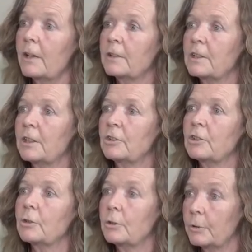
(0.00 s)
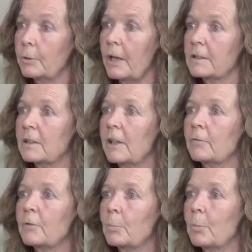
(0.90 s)
a teacher who has
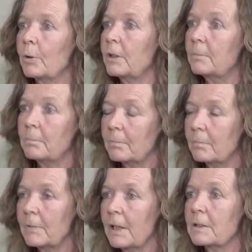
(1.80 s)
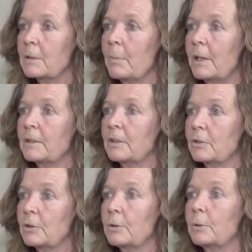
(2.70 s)
left the body, that's amazing
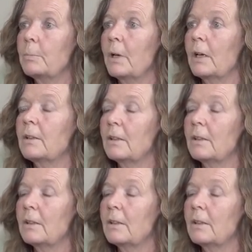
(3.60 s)
too, but